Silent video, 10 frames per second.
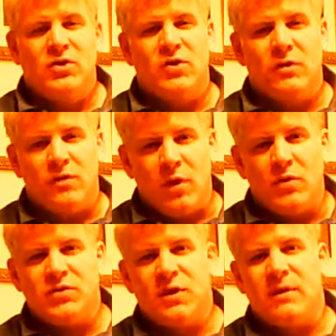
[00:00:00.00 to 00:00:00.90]
So
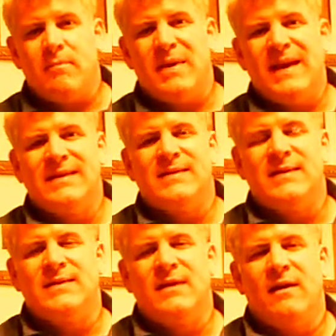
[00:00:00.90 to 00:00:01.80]
those are the
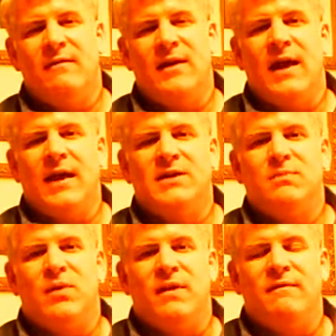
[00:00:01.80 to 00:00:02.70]
pieces of a case
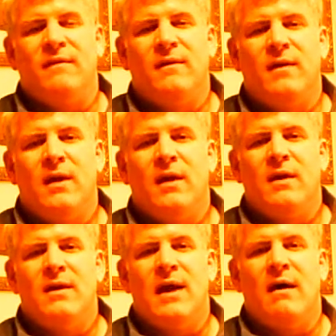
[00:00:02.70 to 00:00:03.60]
brief.
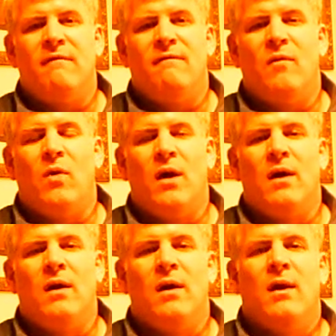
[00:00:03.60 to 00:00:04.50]
Now
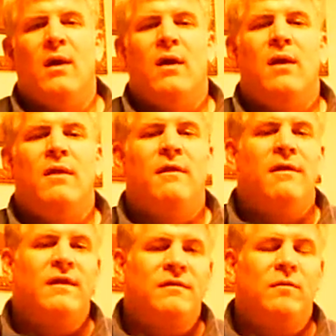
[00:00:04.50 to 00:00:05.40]
for
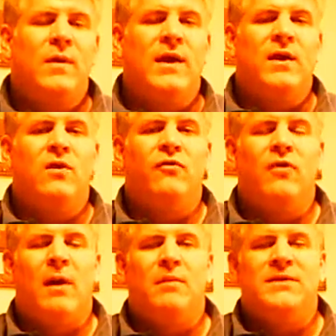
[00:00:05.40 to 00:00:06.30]
This week, your
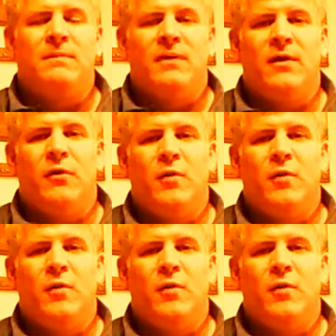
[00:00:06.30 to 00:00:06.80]
job is simply to